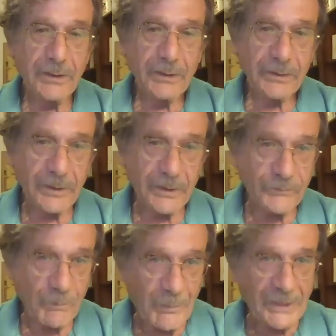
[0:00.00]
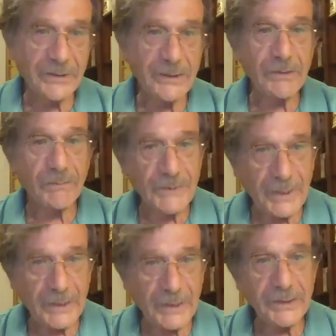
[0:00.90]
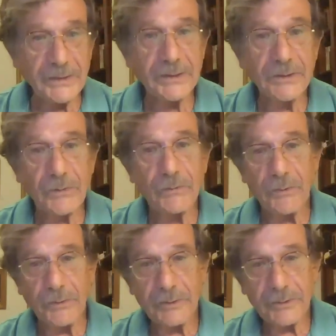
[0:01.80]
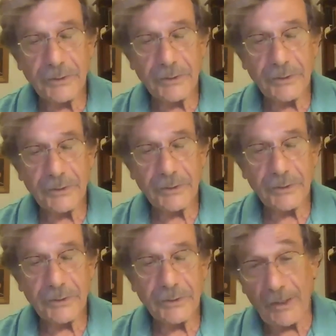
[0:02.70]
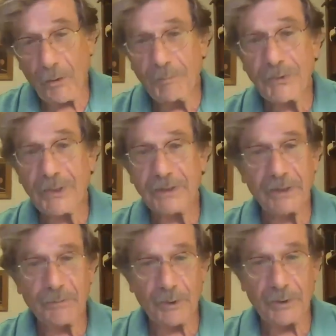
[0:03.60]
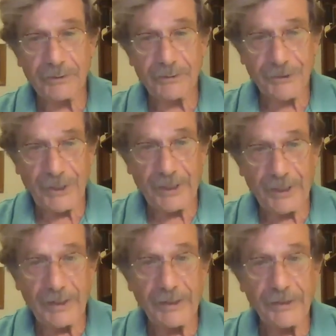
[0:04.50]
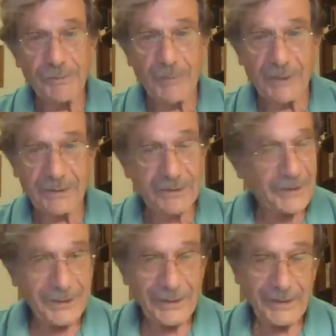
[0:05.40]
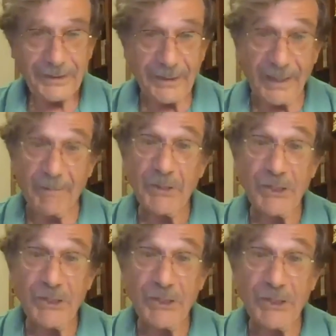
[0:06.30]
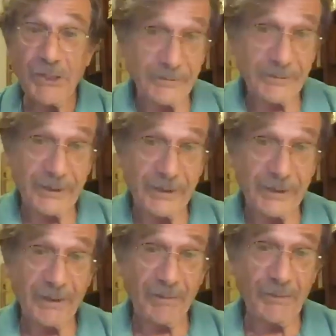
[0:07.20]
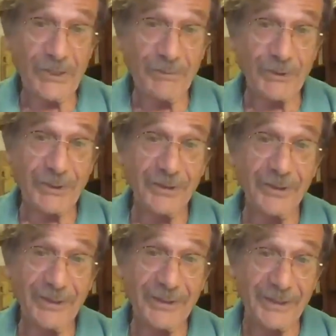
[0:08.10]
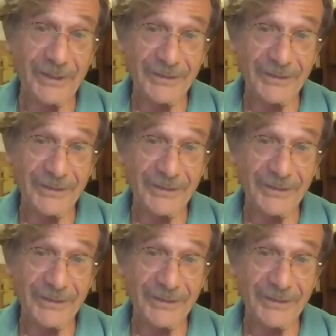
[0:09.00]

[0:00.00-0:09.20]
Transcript: the robustness of studies and so on. So I hope that it will change, but the damage was done. The damage was certainly done.